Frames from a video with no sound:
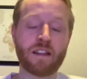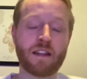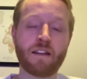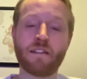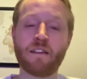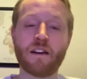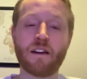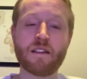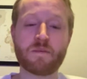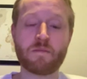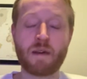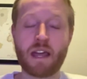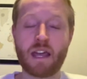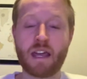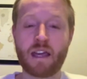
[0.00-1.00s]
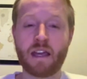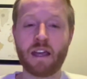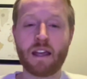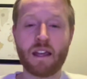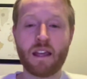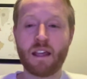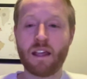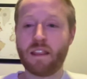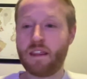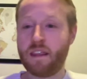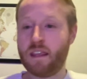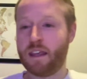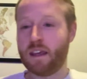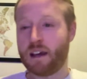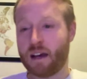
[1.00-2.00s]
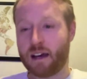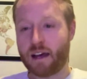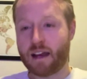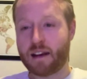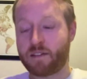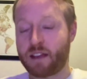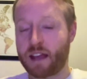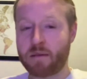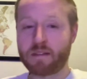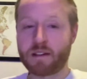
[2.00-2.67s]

That does make the end of game